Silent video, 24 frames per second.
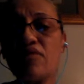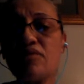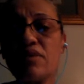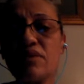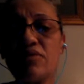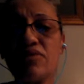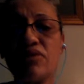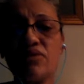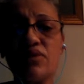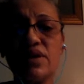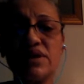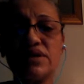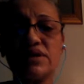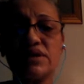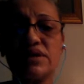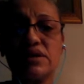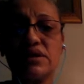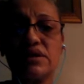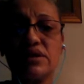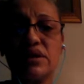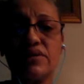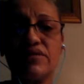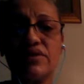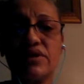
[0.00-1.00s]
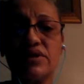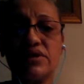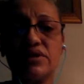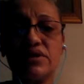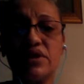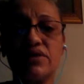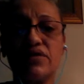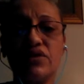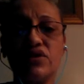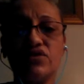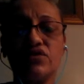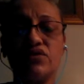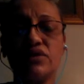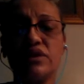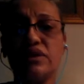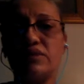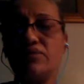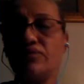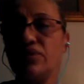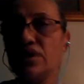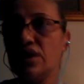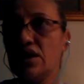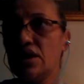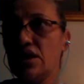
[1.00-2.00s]
remember the rest of the
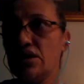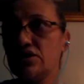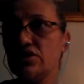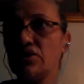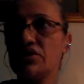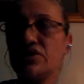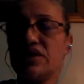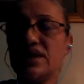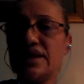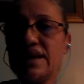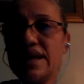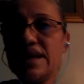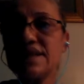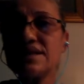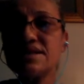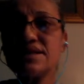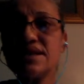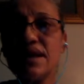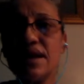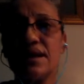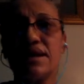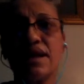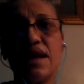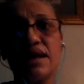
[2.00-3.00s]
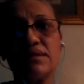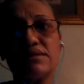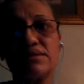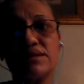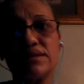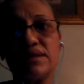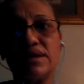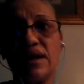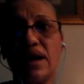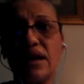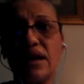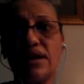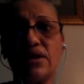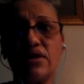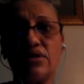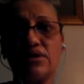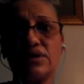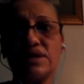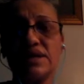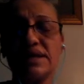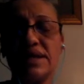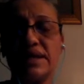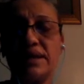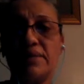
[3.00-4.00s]
dream. So the next night I go to
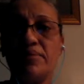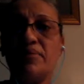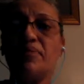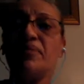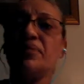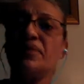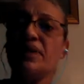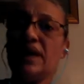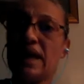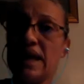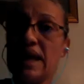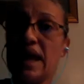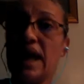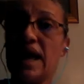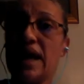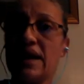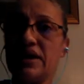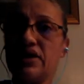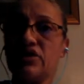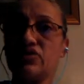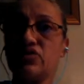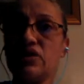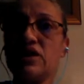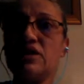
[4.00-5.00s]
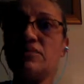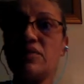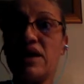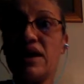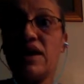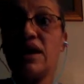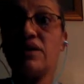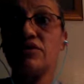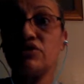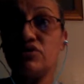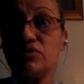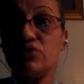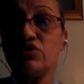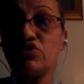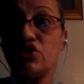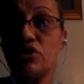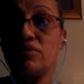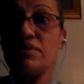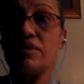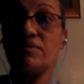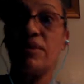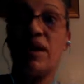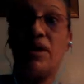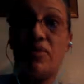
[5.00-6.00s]
sleep, and I had a dream, and I was
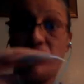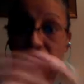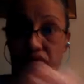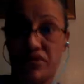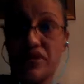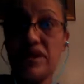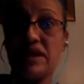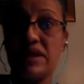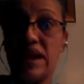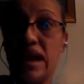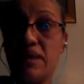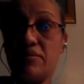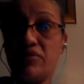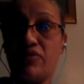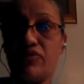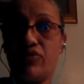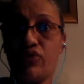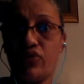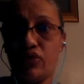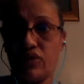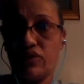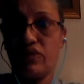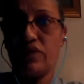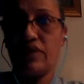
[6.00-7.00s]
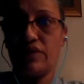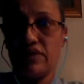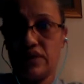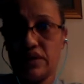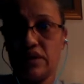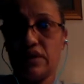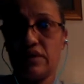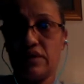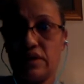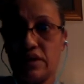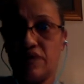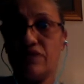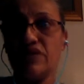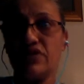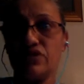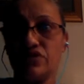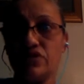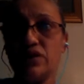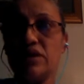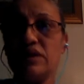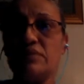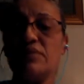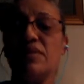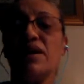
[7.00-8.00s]
dreaming about the night before of the
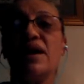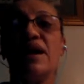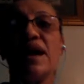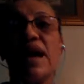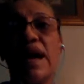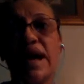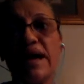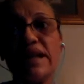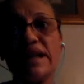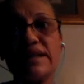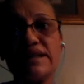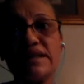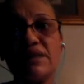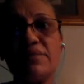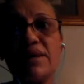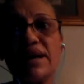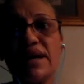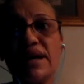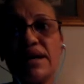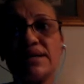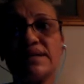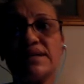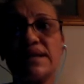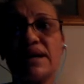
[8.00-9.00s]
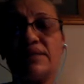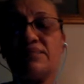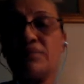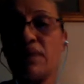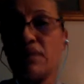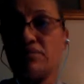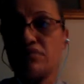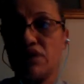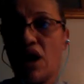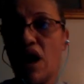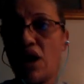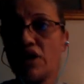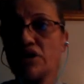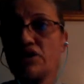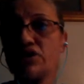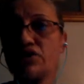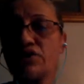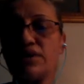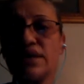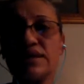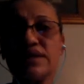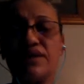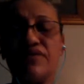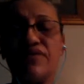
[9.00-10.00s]
dream. And I tell my cousin, I'm talking to her,
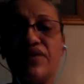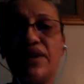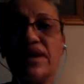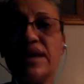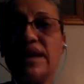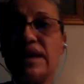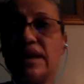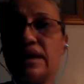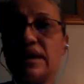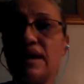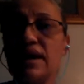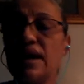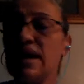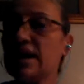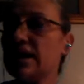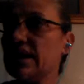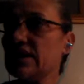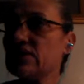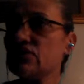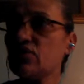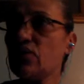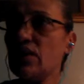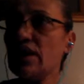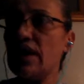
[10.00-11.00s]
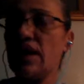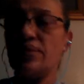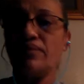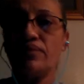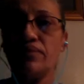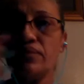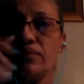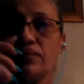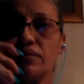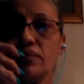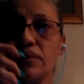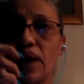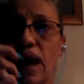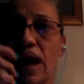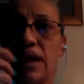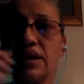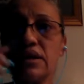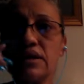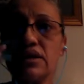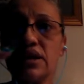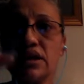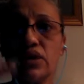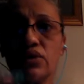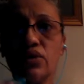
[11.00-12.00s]
and I said, Vicki, guess what?
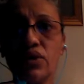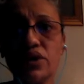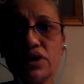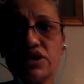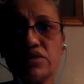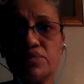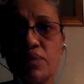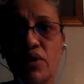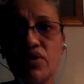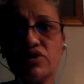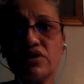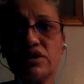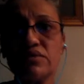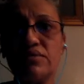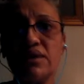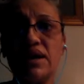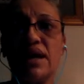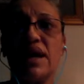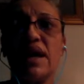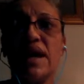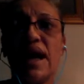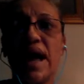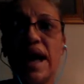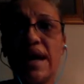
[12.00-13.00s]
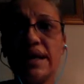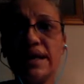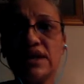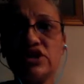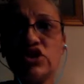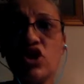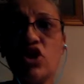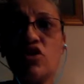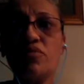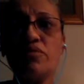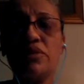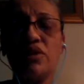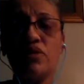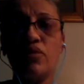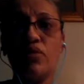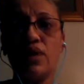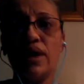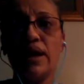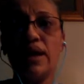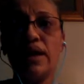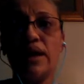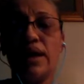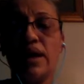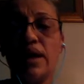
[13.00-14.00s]
The Lord spoke to me, and He told me
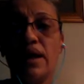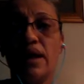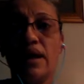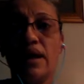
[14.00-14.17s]
what